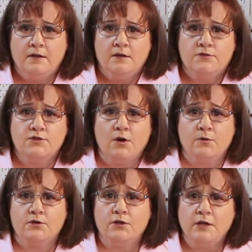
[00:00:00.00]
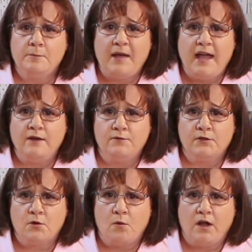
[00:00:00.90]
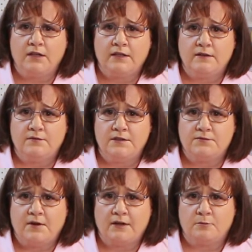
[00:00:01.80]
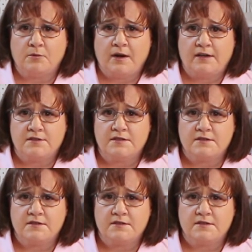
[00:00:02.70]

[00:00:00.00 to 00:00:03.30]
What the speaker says: So you're going to pay for the quality of these vinyl brands.